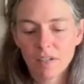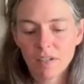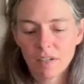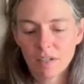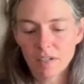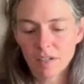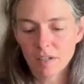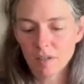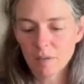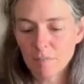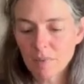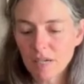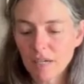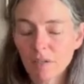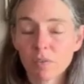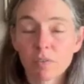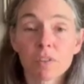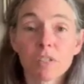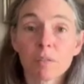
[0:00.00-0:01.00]
I
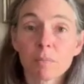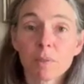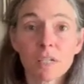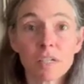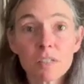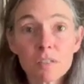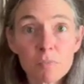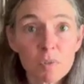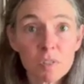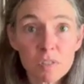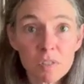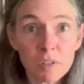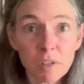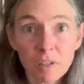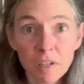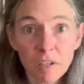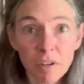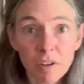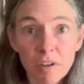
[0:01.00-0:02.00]
don't think my husband's
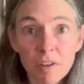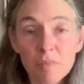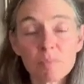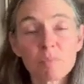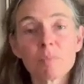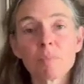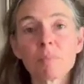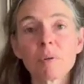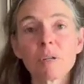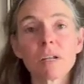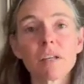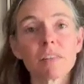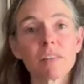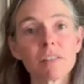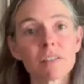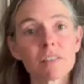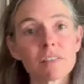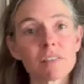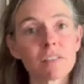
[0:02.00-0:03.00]
gonna care, but I
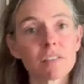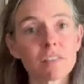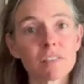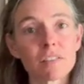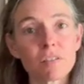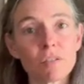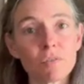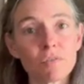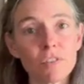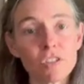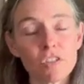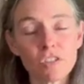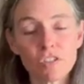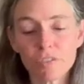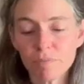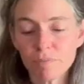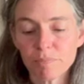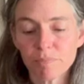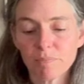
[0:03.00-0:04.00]
think it's a nice little
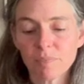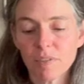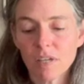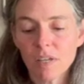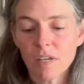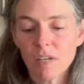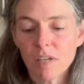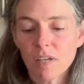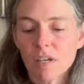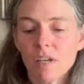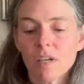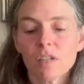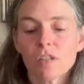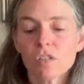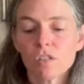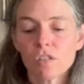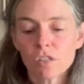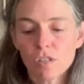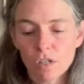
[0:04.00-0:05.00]
feature.
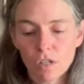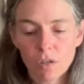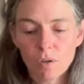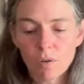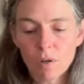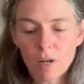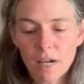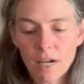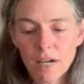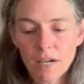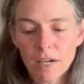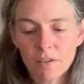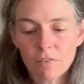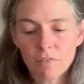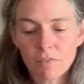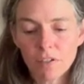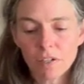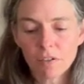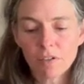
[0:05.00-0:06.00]
So I
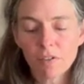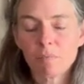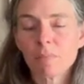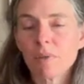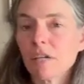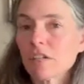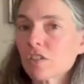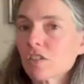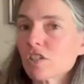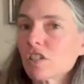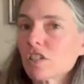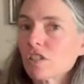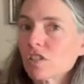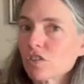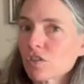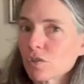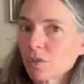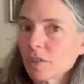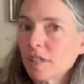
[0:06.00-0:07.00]
very much
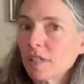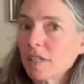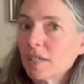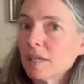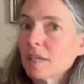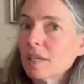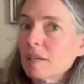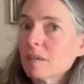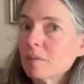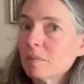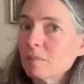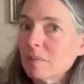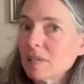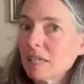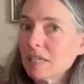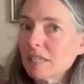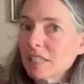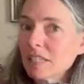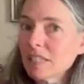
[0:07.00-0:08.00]
enjoyed
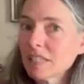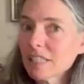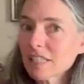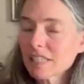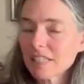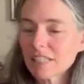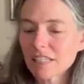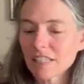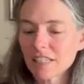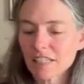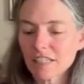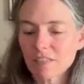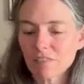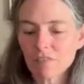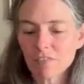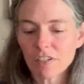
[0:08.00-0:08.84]
making this. It